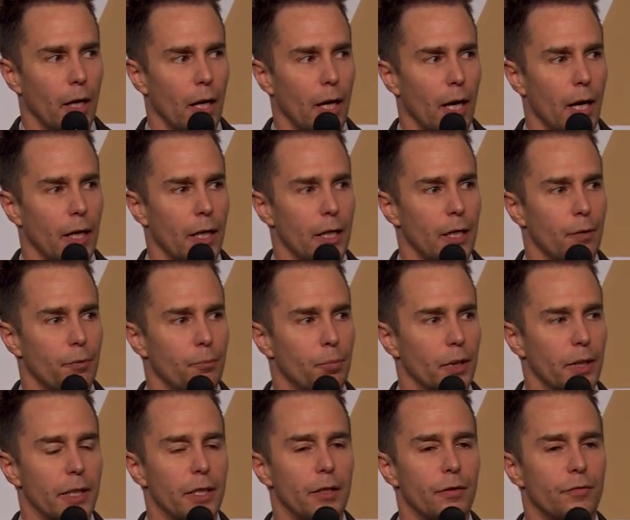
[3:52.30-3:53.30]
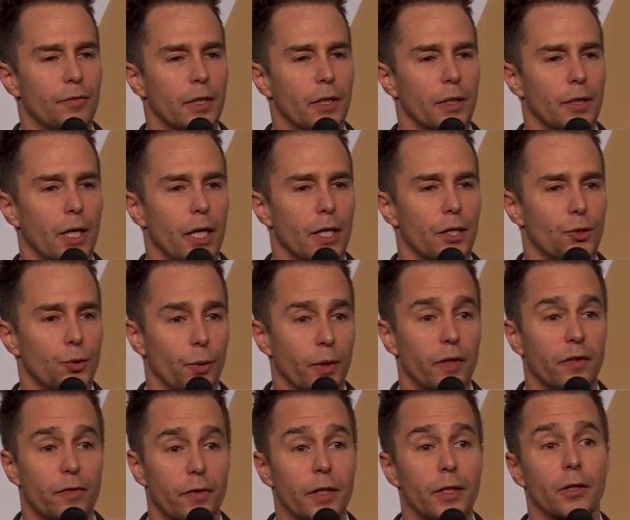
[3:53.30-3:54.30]
and he believed in
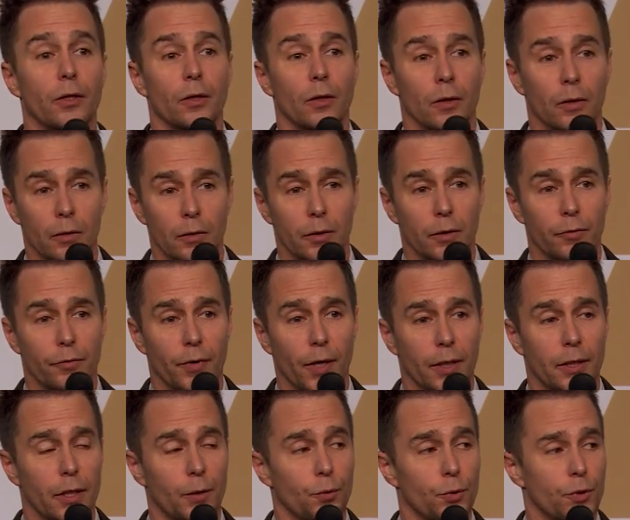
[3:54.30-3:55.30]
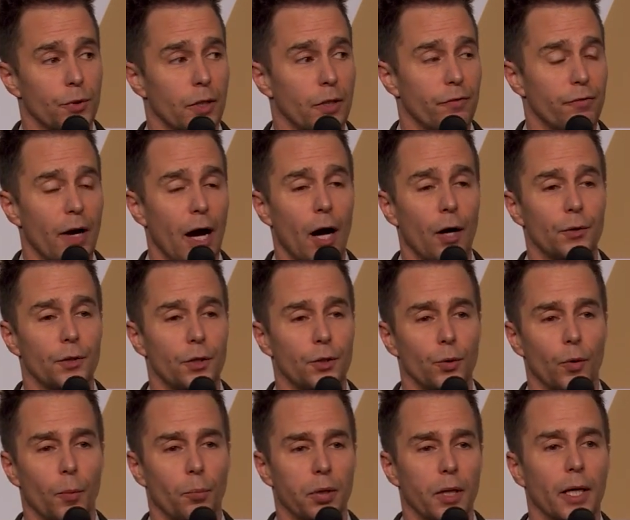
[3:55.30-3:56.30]
doing theater. In fact, he vowed to
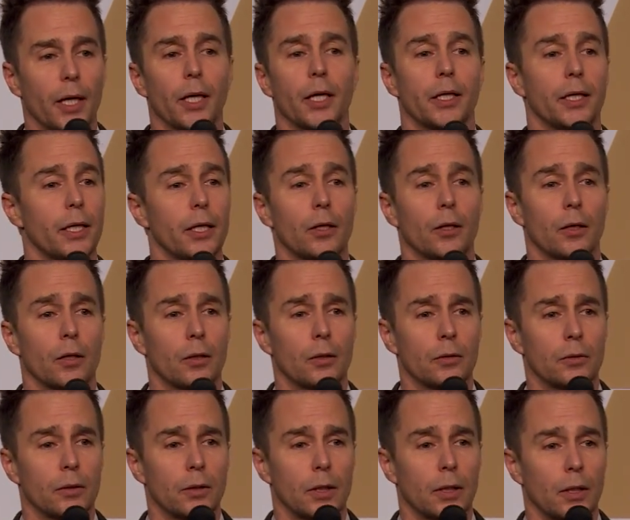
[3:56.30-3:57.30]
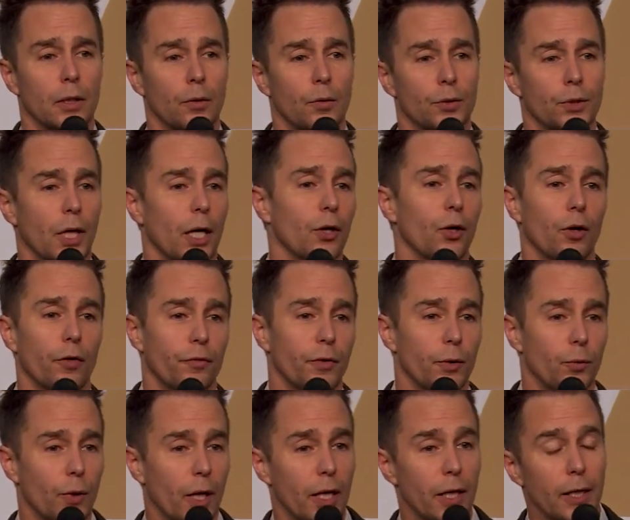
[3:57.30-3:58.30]
do a play a year, which I don't know if
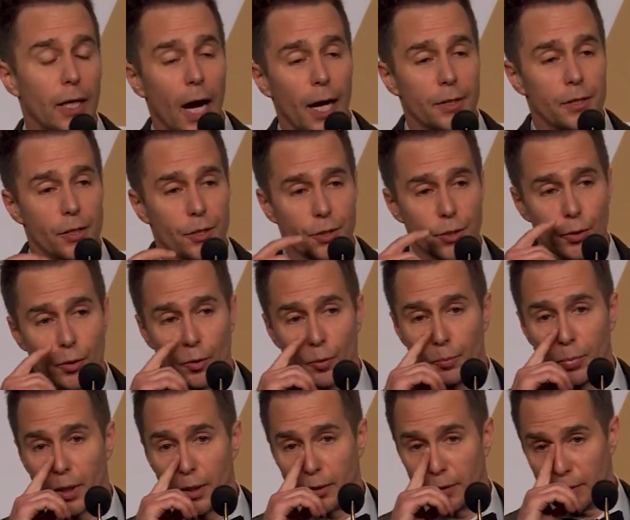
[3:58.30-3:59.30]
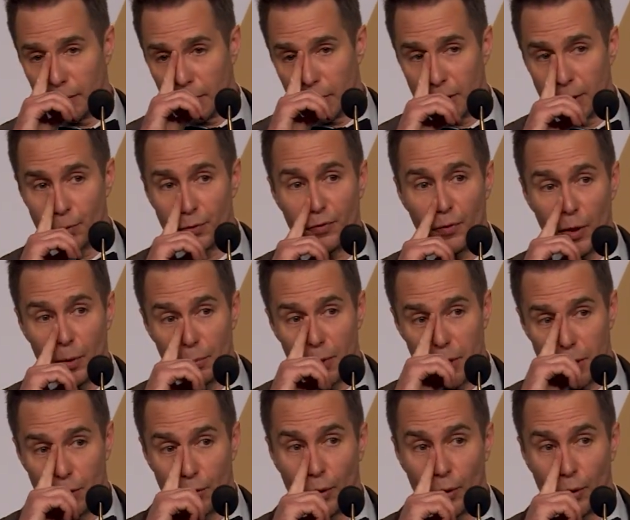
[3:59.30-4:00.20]
he got to do, but because he was very busy